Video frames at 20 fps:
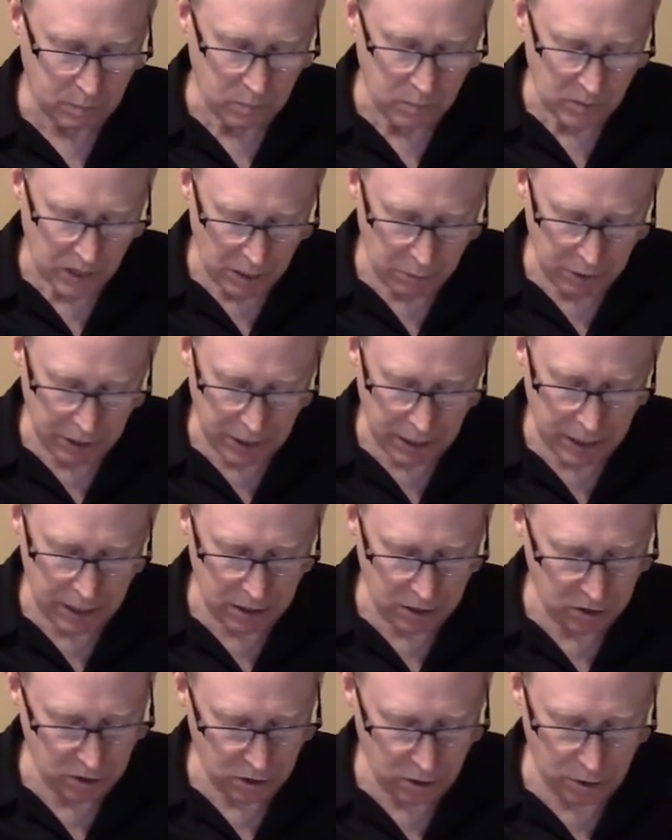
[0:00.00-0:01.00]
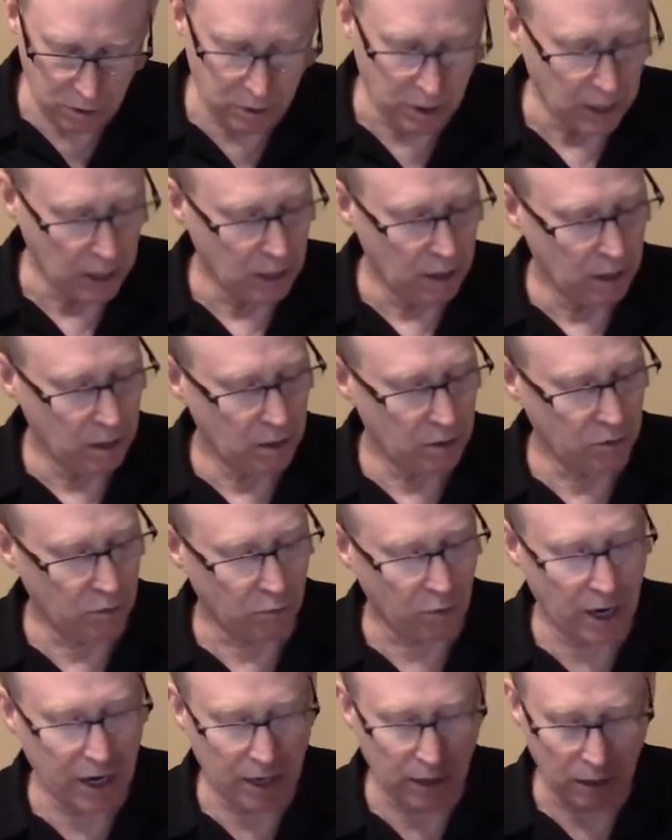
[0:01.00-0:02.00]
And we get into the
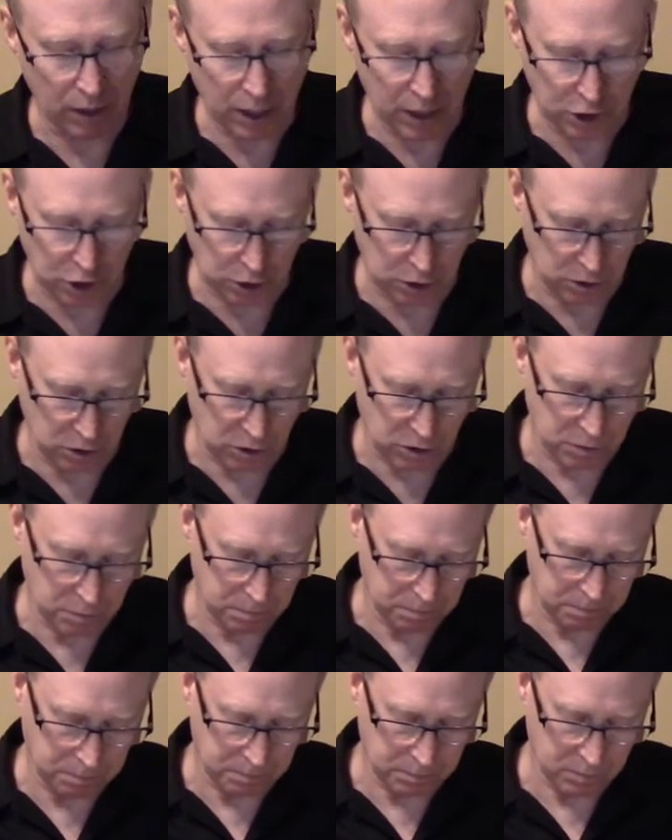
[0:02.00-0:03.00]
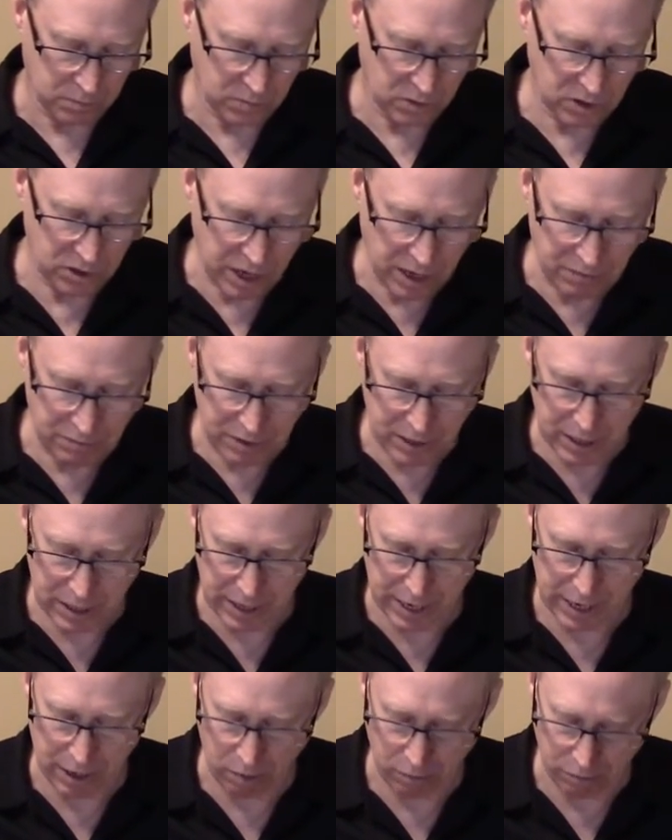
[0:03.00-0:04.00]
regulations, safety and
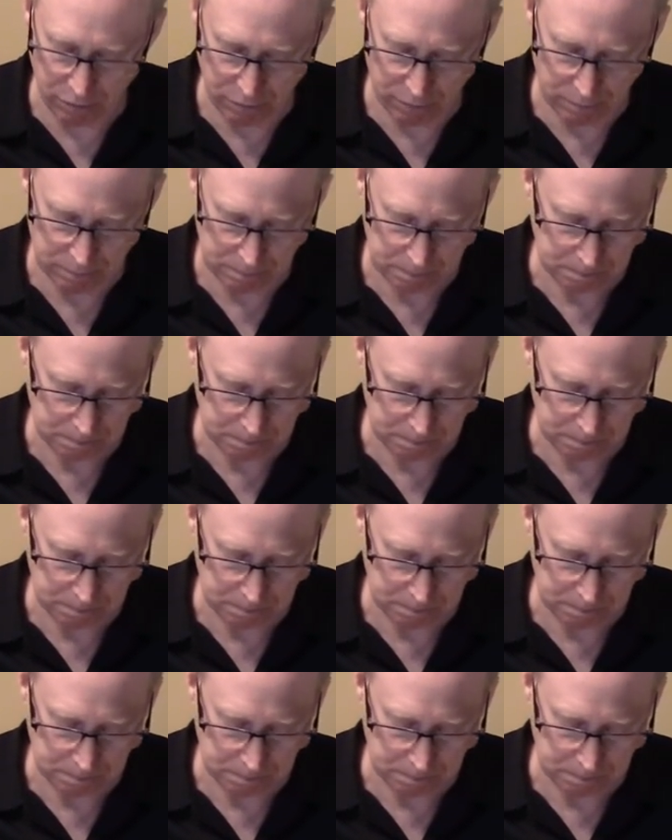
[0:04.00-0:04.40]
health.